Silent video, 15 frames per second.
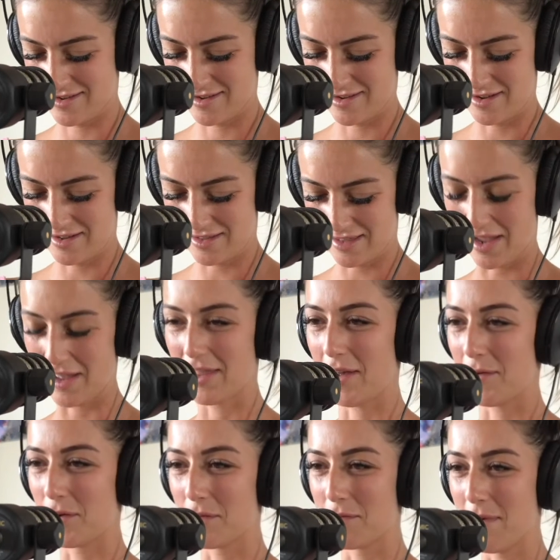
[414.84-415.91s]
that
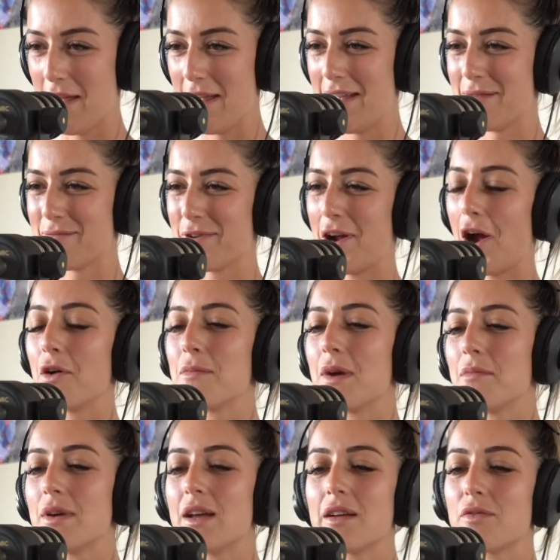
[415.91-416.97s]
would have been. I
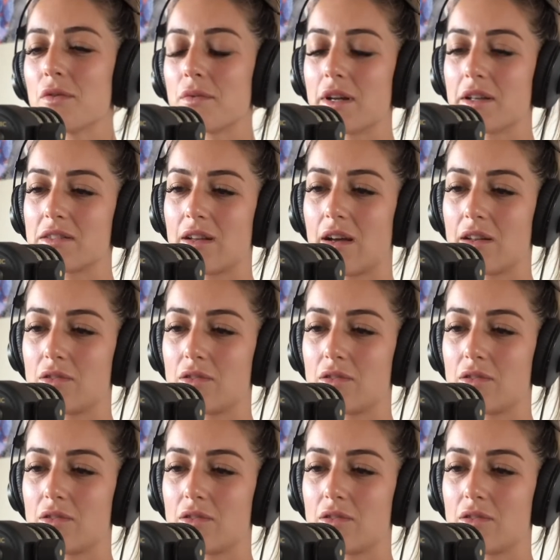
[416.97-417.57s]
remember even when I started